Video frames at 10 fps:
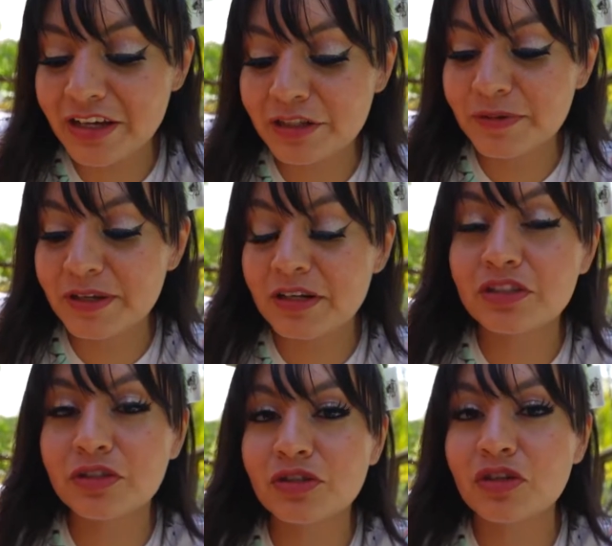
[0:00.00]
has been
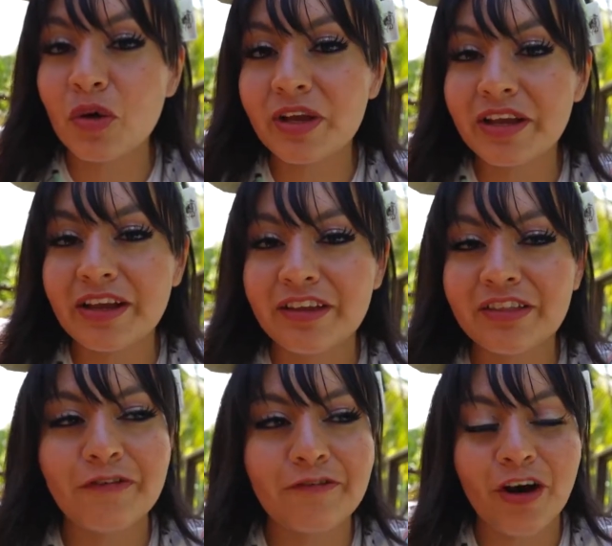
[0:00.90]
soaking in
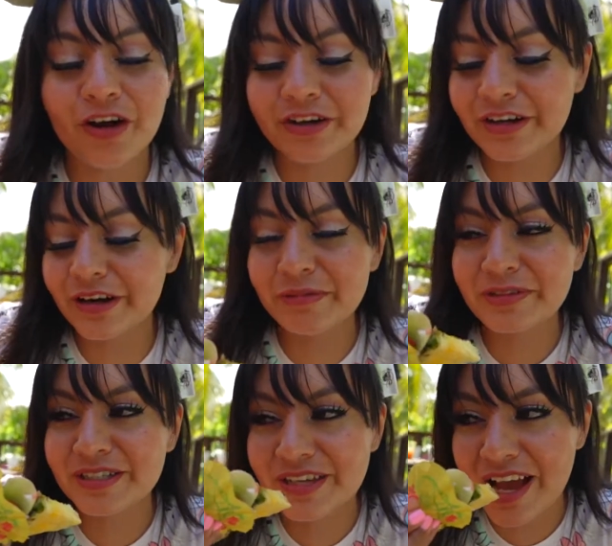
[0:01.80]
the vodka. I'm
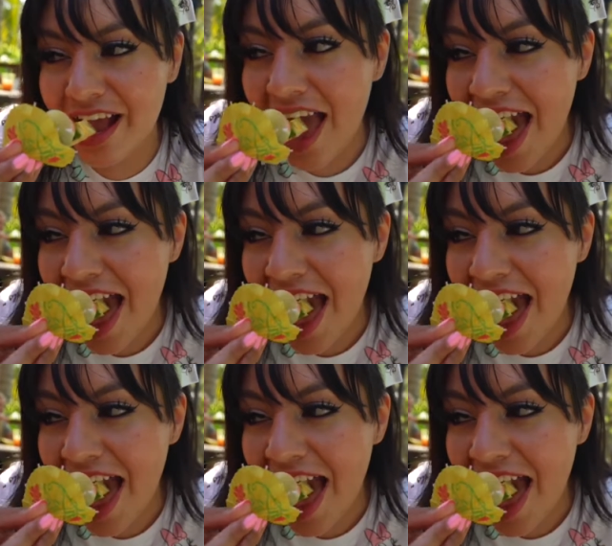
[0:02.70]
just like,